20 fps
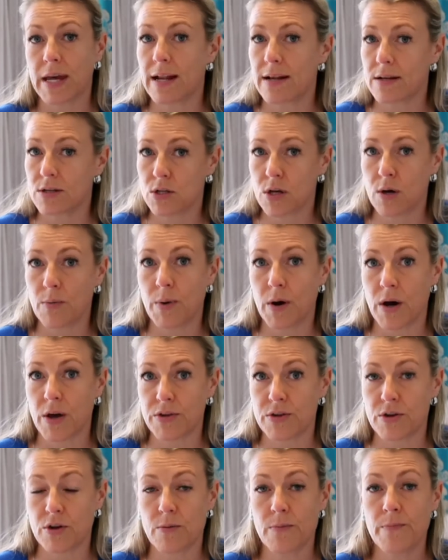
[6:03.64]
get into a
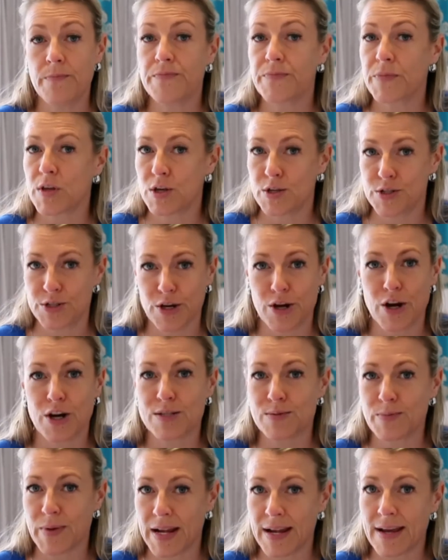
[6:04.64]
bathroom, use your
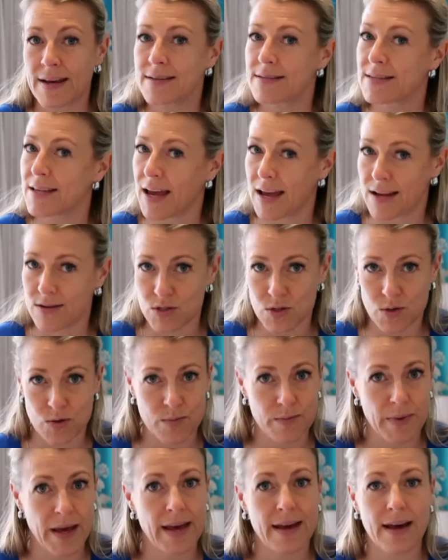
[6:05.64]
cosmetics and
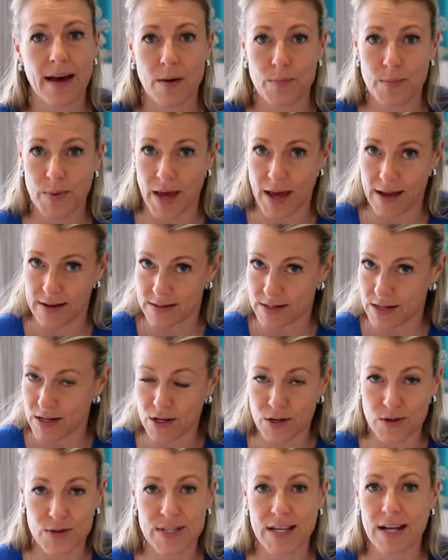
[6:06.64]
your makeup and a
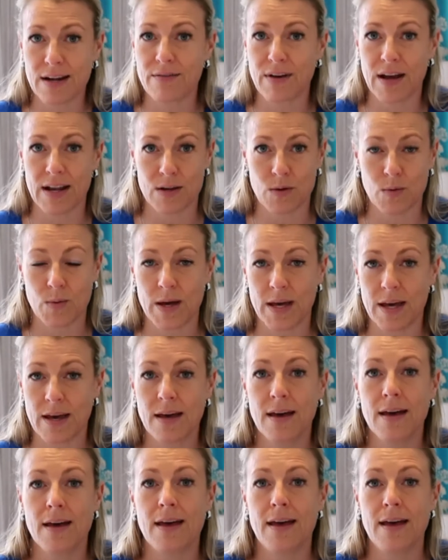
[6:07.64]
new set of
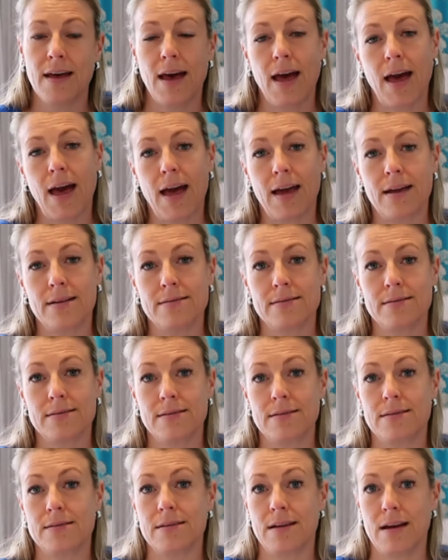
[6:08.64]
underwear, and
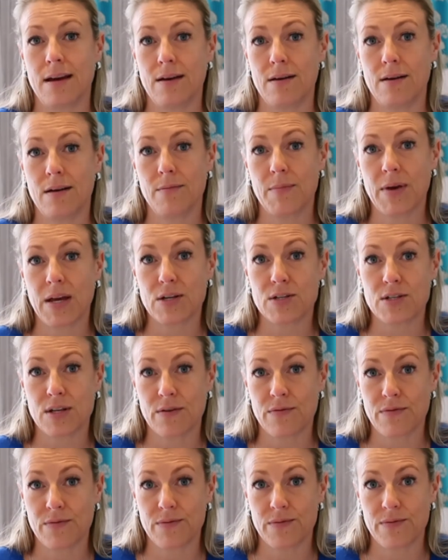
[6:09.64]
make
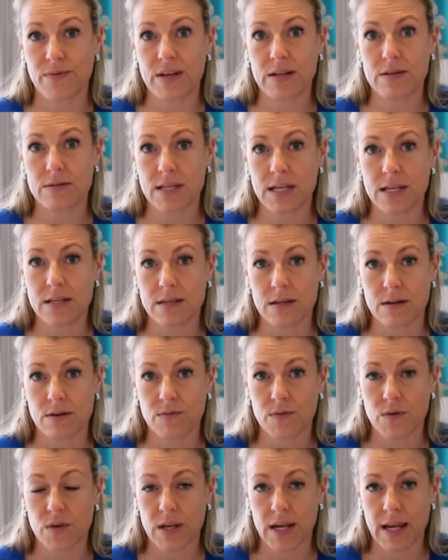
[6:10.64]
yourself feel decent
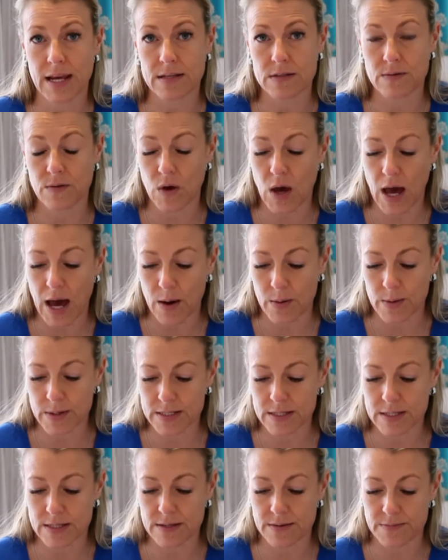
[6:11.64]
for the next few
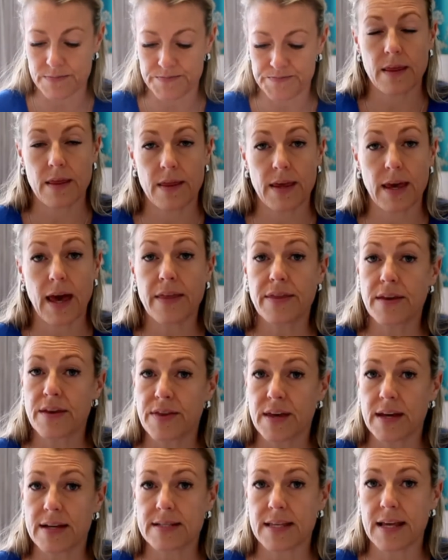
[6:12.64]
hours. The other
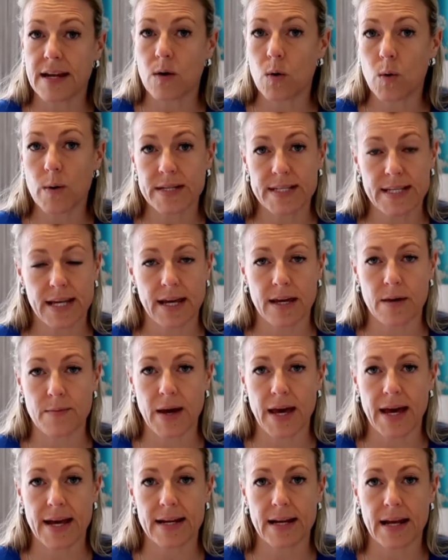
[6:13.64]
things that I always take in
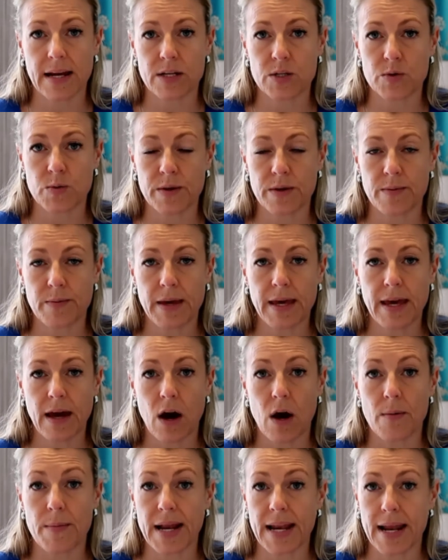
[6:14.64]
my hand luggage with me
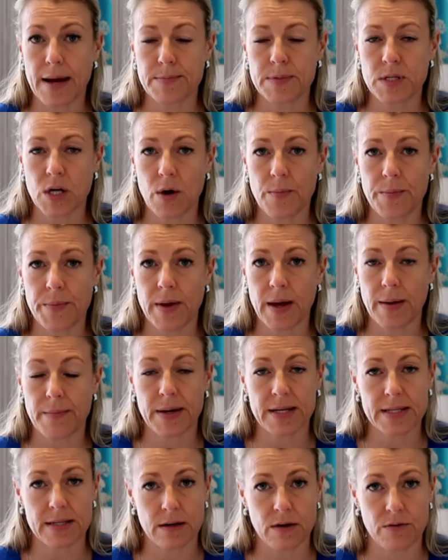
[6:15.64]
are my laptop and
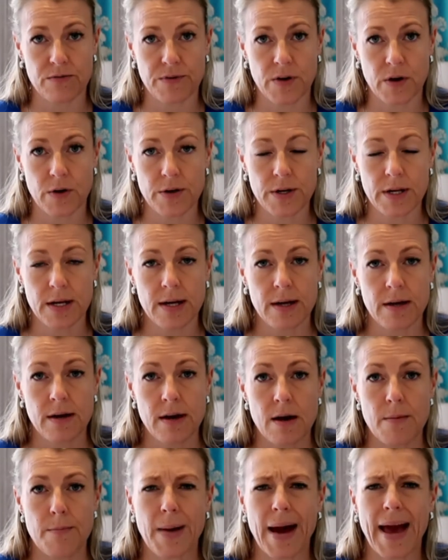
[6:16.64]
my cell phone.
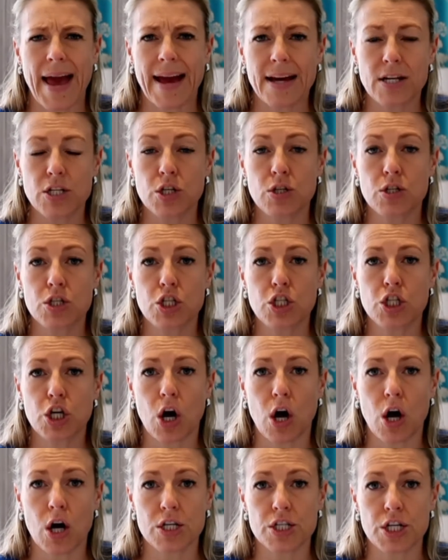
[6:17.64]
My actual
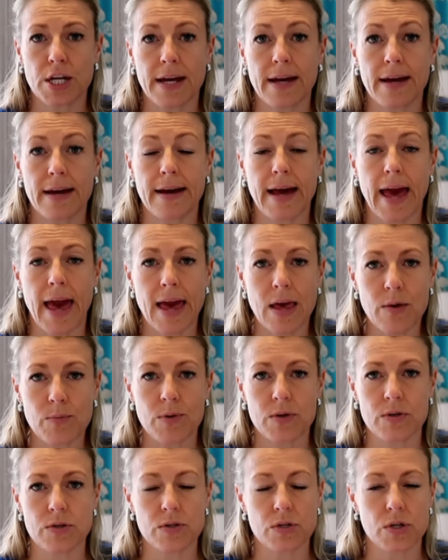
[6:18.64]
charging
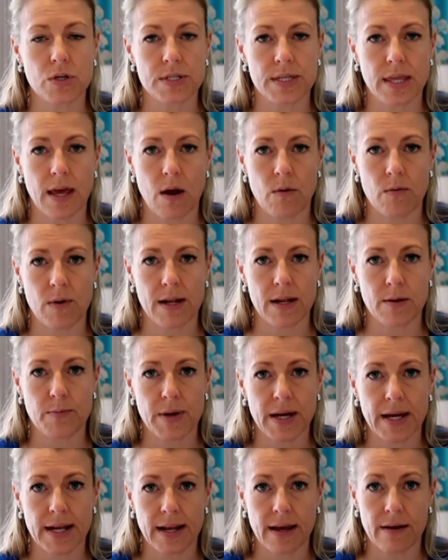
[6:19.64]
cables, because they're really
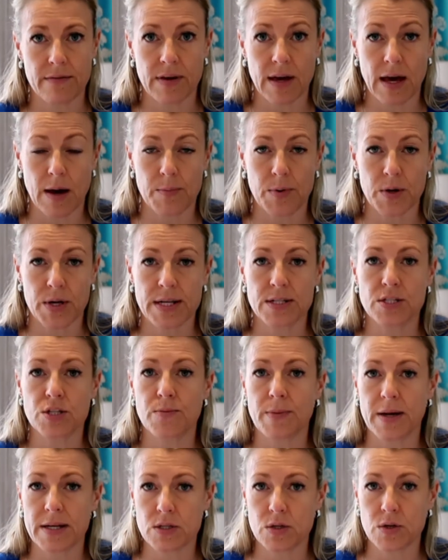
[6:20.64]
big and heavy, I put
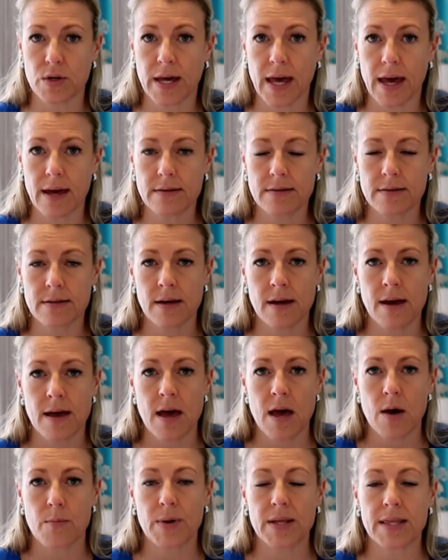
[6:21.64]
into my suitcase.
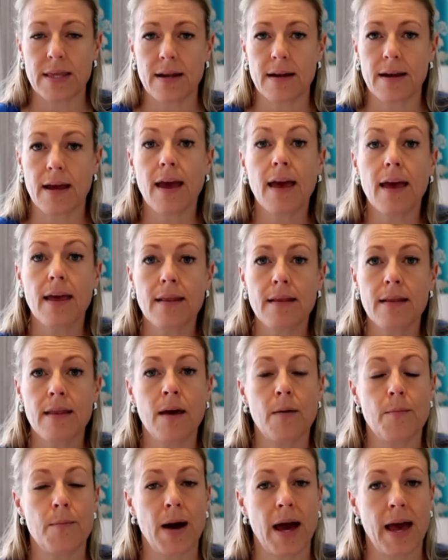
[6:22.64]
But then
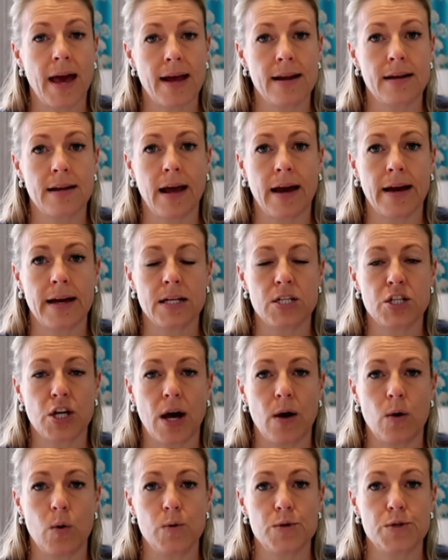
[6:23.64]
in my hand luggage,
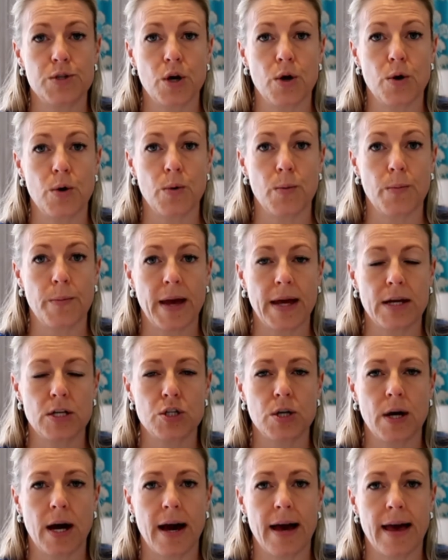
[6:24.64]
I also make
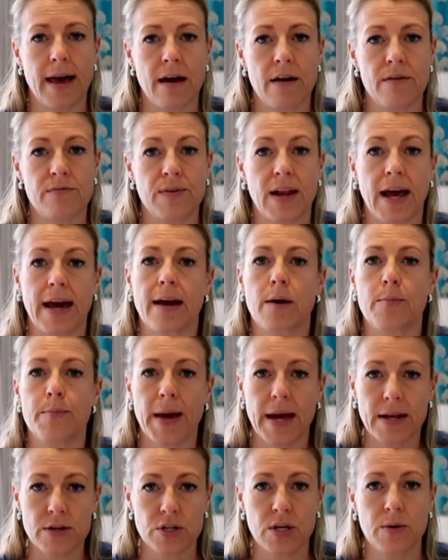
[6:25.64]
sure I have like a
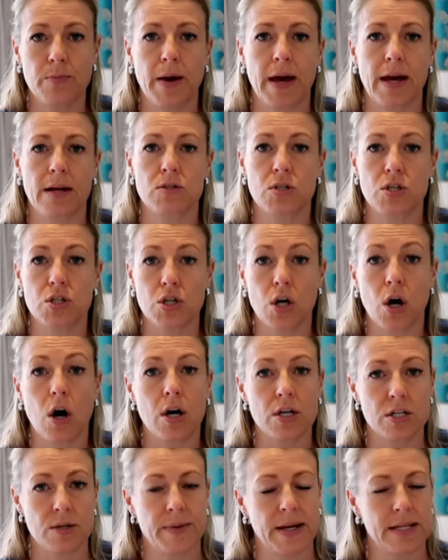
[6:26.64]
battery pack to
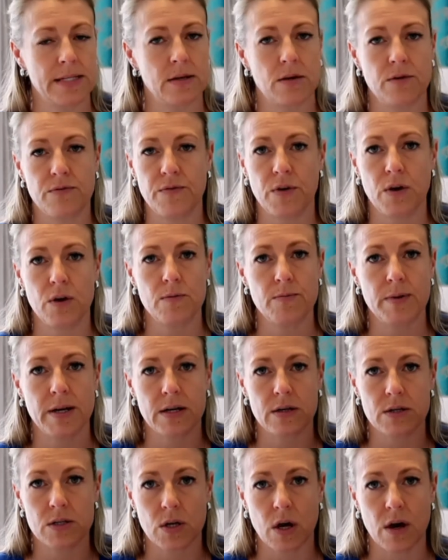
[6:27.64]
charge my cell phone,
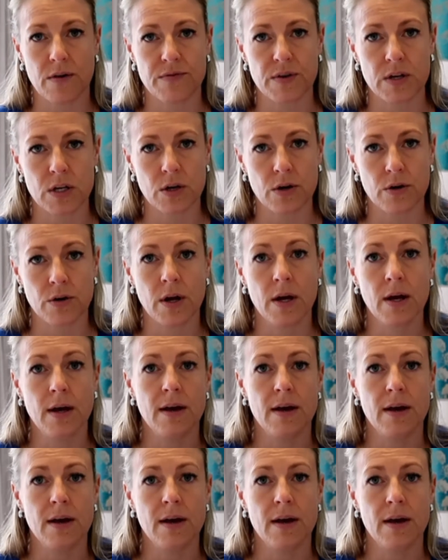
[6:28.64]
because often you're